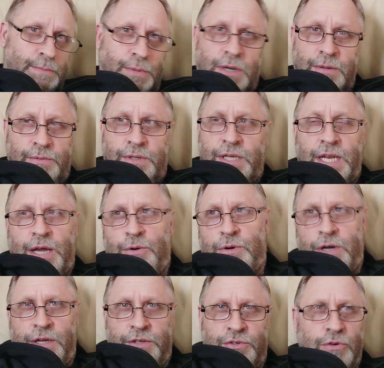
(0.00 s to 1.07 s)
But you
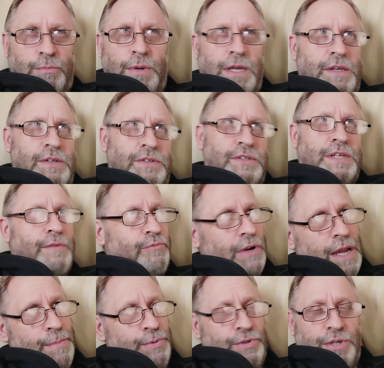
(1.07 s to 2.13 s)
know, uh, it took me
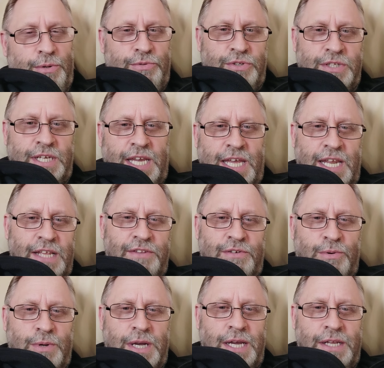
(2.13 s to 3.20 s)
several episodes to get
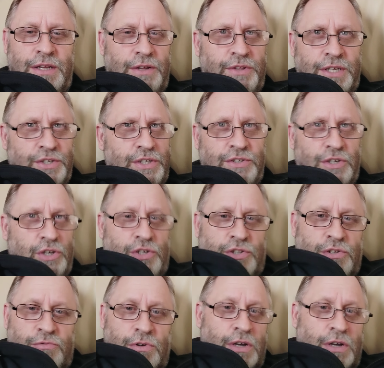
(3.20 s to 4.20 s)
into it, and I think she's a good.